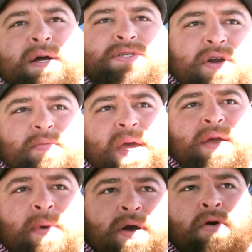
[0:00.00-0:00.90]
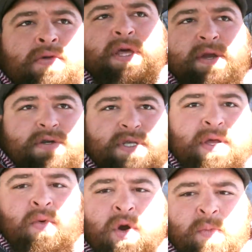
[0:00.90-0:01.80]
started making my own leaders, and
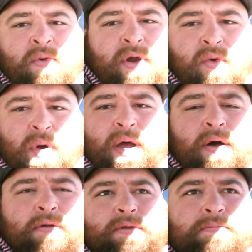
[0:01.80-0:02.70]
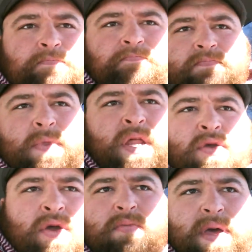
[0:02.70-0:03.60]
they worked pretty well. And
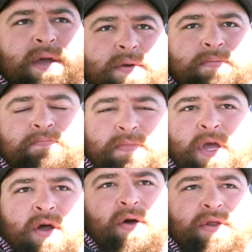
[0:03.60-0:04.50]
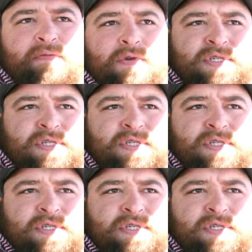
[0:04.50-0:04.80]
you can make them in all different